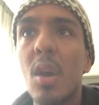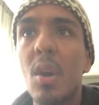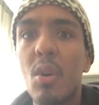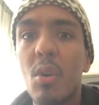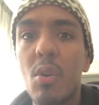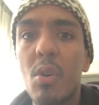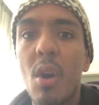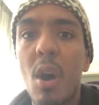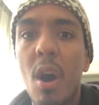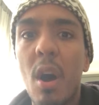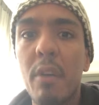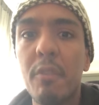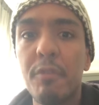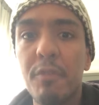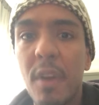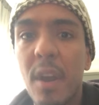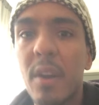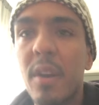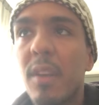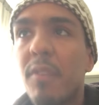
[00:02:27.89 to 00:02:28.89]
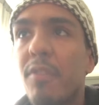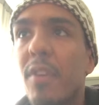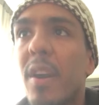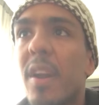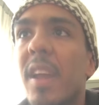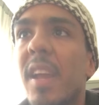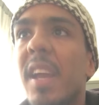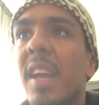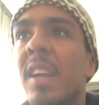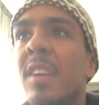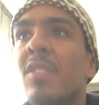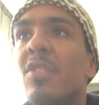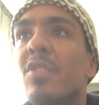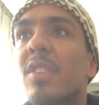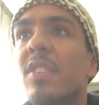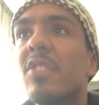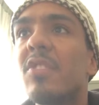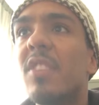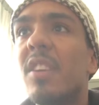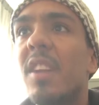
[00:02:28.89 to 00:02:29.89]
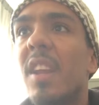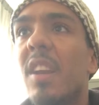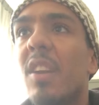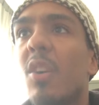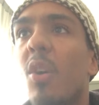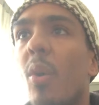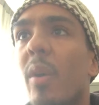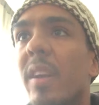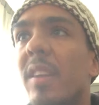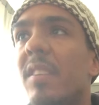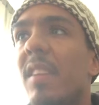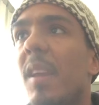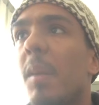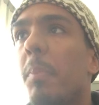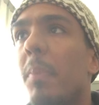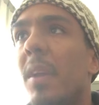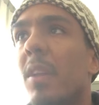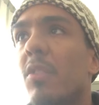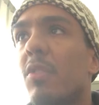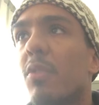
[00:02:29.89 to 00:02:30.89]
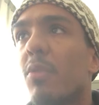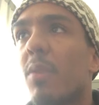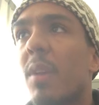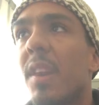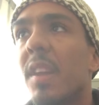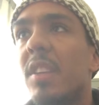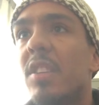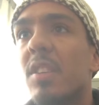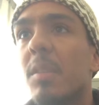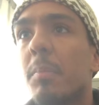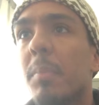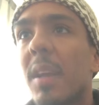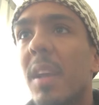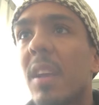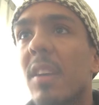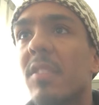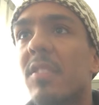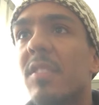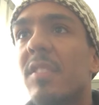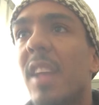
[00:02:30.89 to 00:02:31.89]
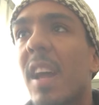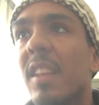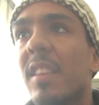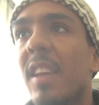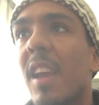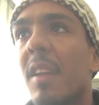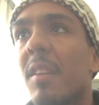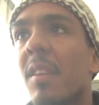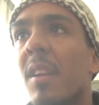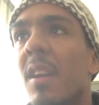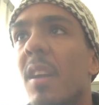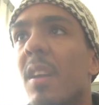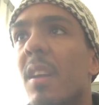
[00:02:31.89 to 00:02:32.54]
who are very, very interested in going deep into religion because that can,